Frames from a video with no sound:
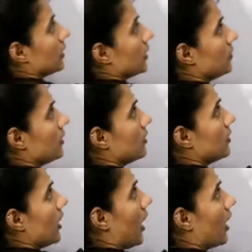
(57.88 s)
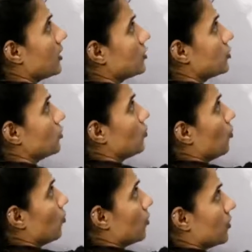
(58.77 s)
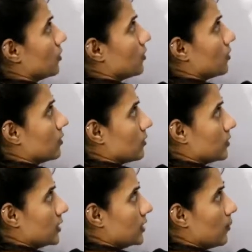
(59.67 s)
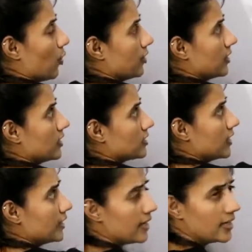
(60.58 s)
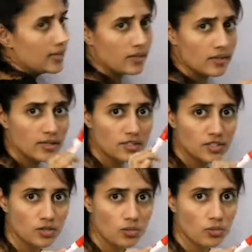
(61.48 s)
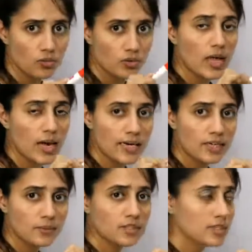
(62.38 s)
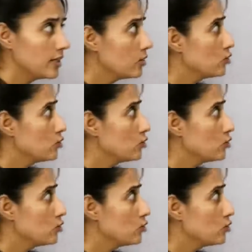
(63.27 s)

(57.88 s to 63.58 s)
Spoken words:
in the last node, see, the pointer is containing 0, null. It means it is